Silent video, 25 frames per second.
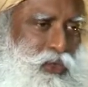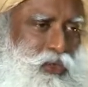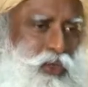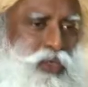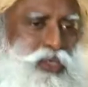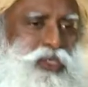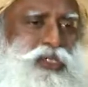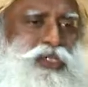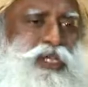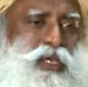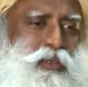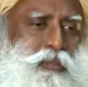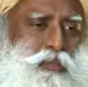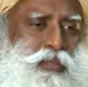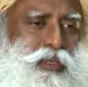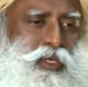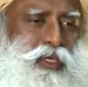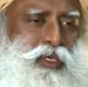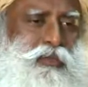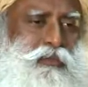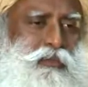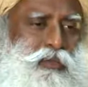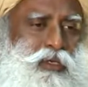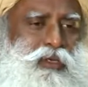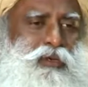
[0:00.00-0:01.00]
you are
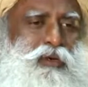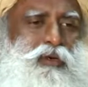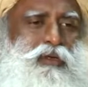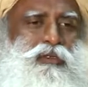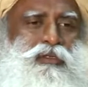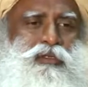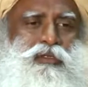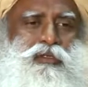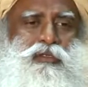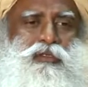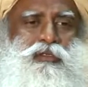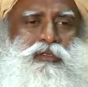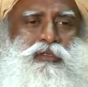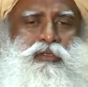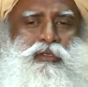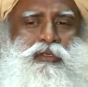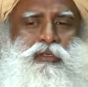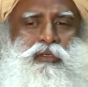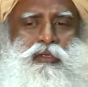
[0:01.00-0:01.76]
jumping because